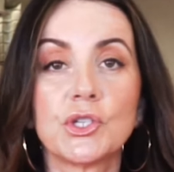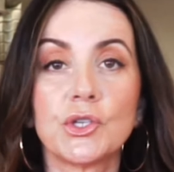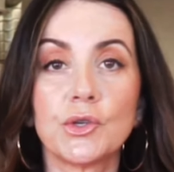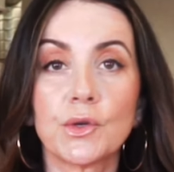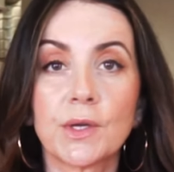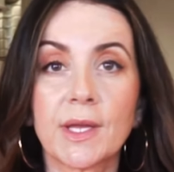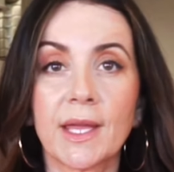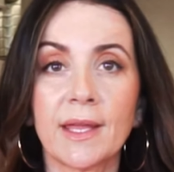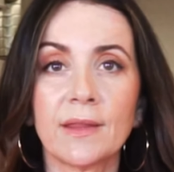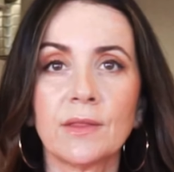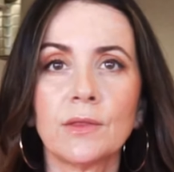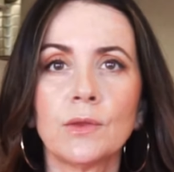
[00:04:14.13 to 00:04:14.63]
you
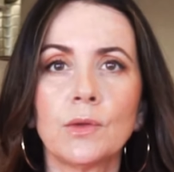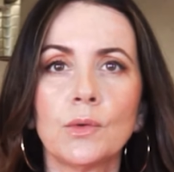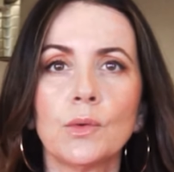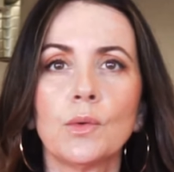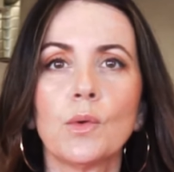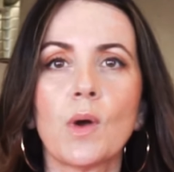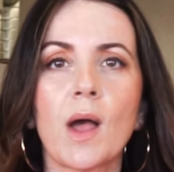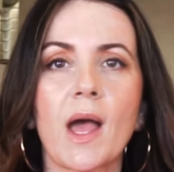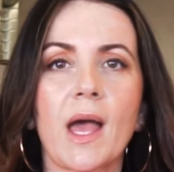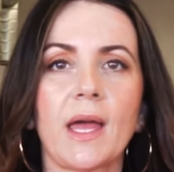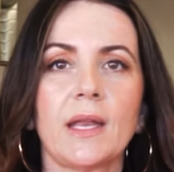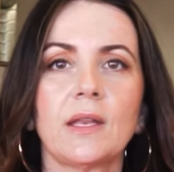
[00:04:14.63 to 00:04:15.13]
can
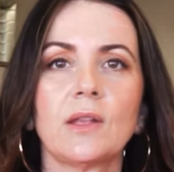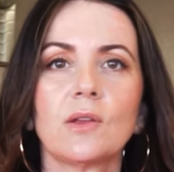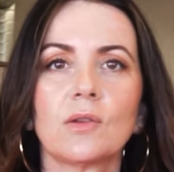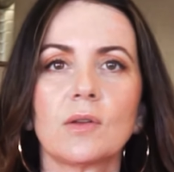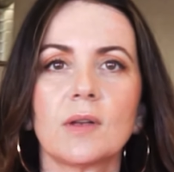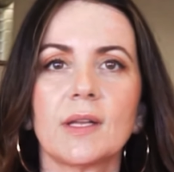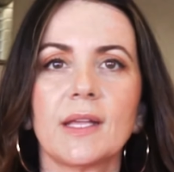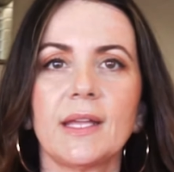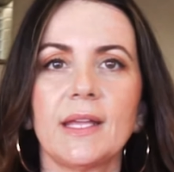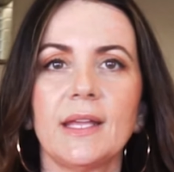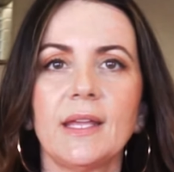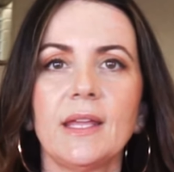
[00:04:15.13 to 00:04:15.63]
do
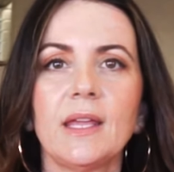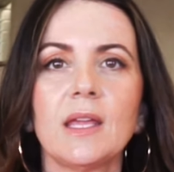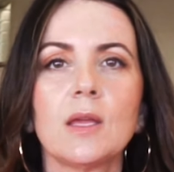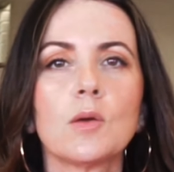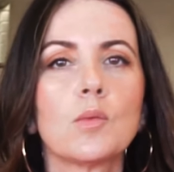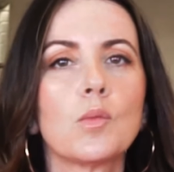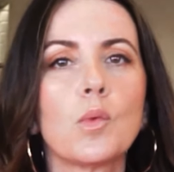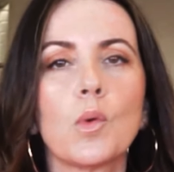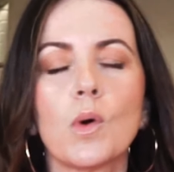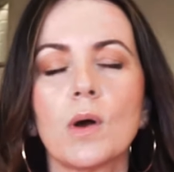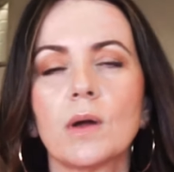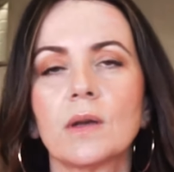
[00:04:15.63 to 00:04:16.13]
annually, it
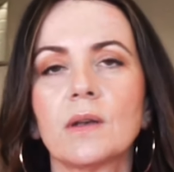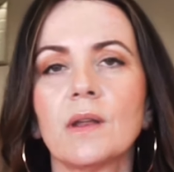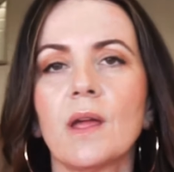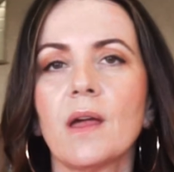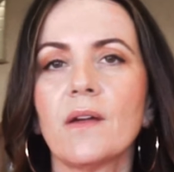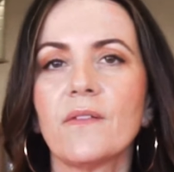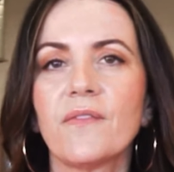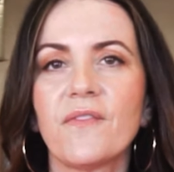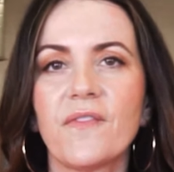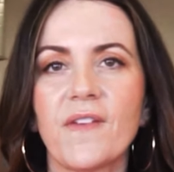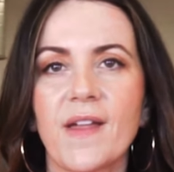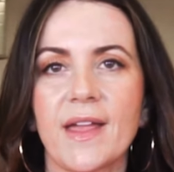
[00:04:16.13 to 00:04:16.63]
won't
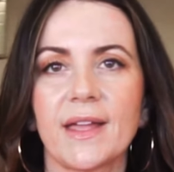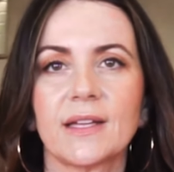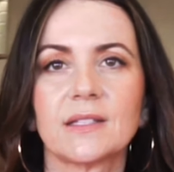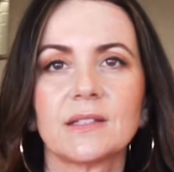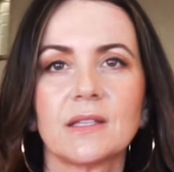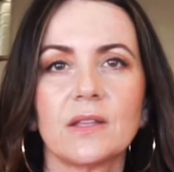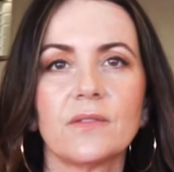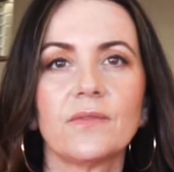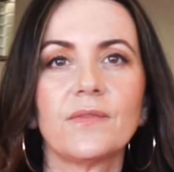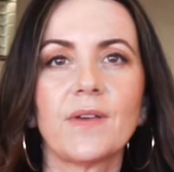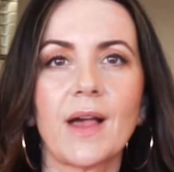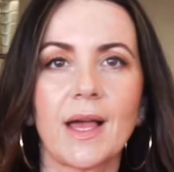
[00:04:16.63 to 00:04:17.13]
affect
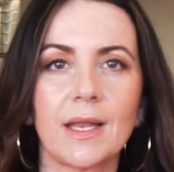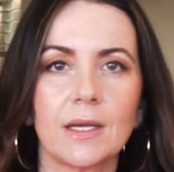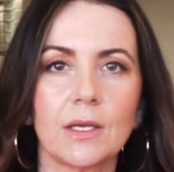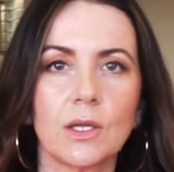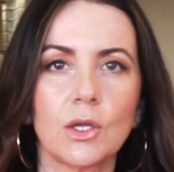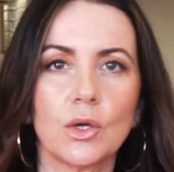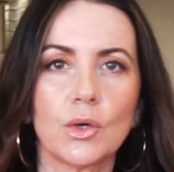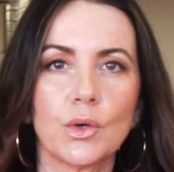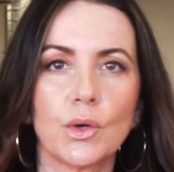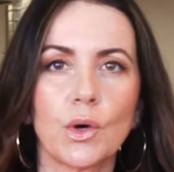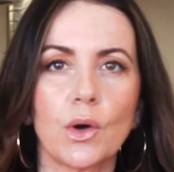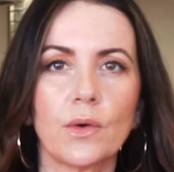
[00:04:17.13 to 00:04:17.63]
the
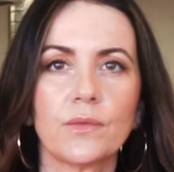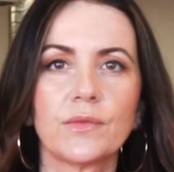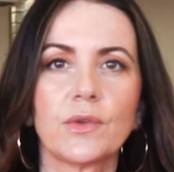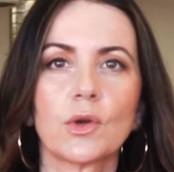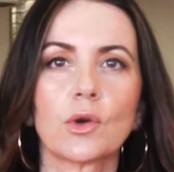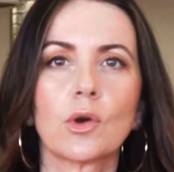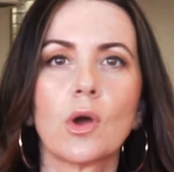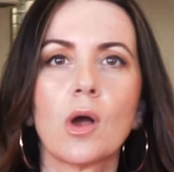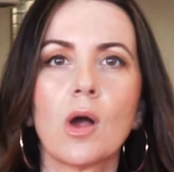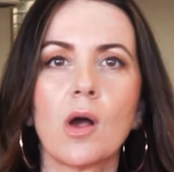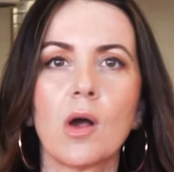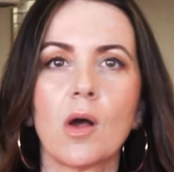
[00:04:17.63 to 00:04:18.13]
value of
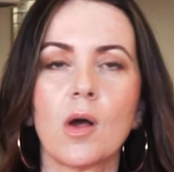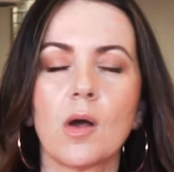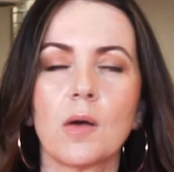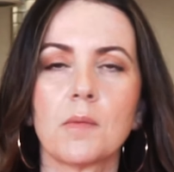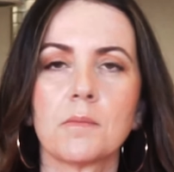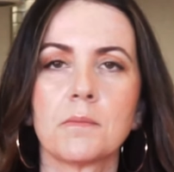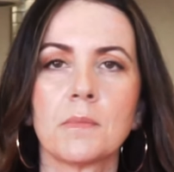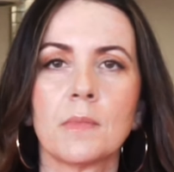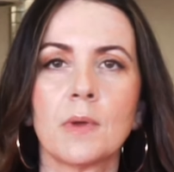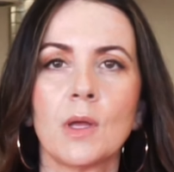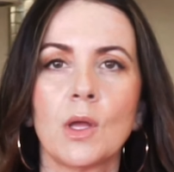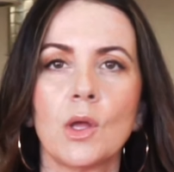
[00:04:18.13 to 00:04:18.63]
your
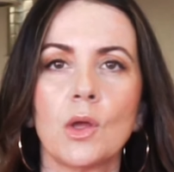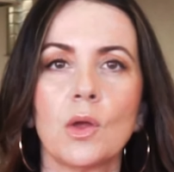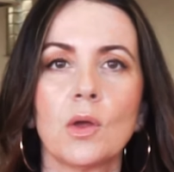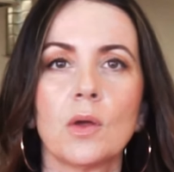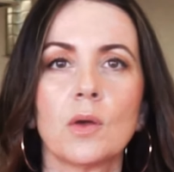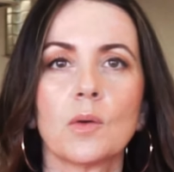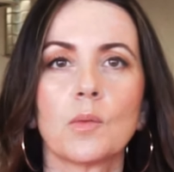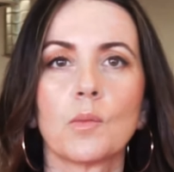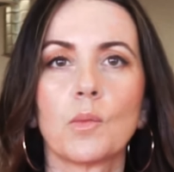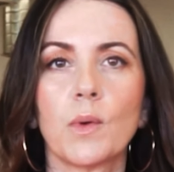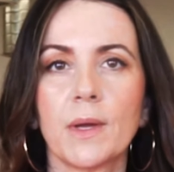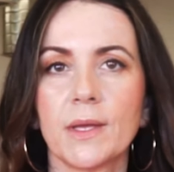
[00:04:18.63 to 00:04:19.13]
home
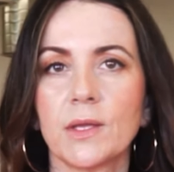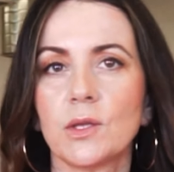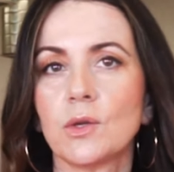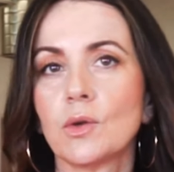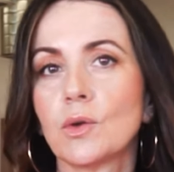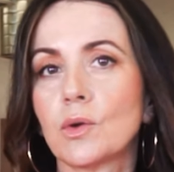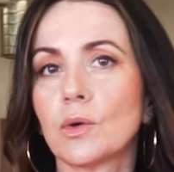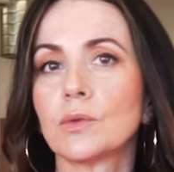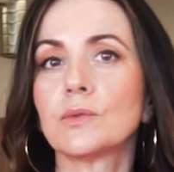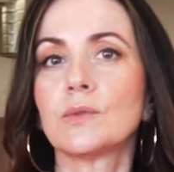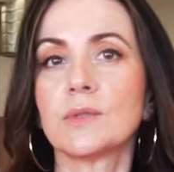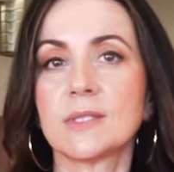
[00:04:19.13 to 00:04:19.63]
when you
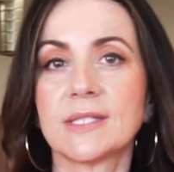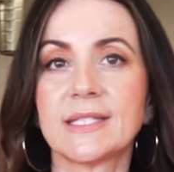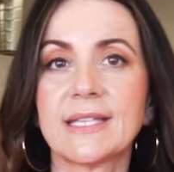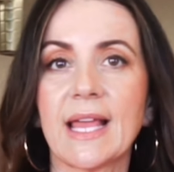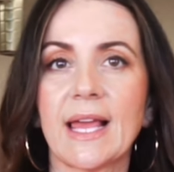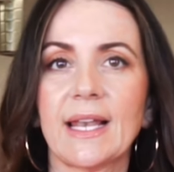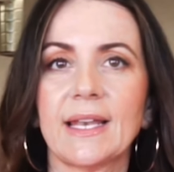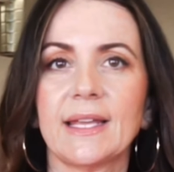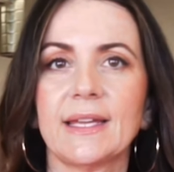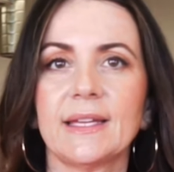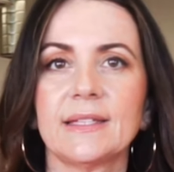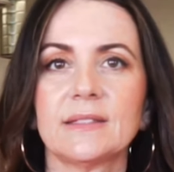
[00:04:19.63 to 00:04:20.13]
go to
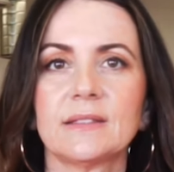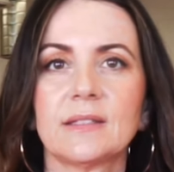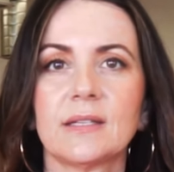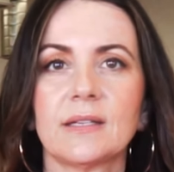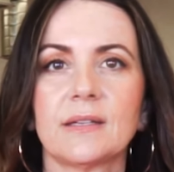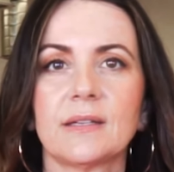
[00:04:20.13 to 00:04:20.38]
sell it.